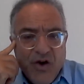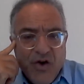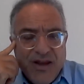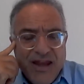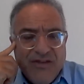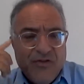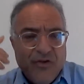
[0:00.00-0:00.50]

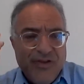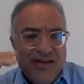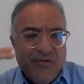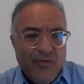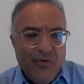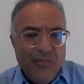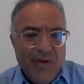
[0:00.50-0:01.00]
Okay, so
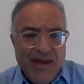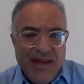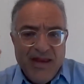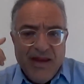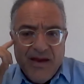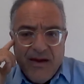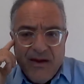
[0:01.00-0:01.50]
this will
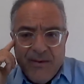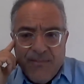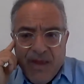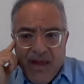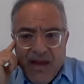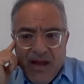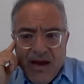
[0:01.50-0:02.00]
be
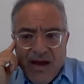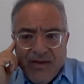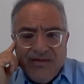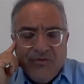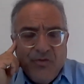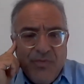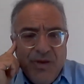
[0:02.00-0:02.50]

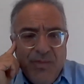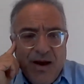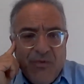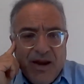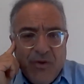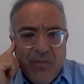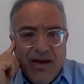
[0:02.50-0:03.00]
my
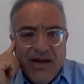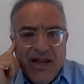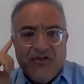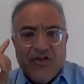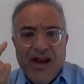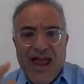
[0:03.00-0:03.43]
recommendation.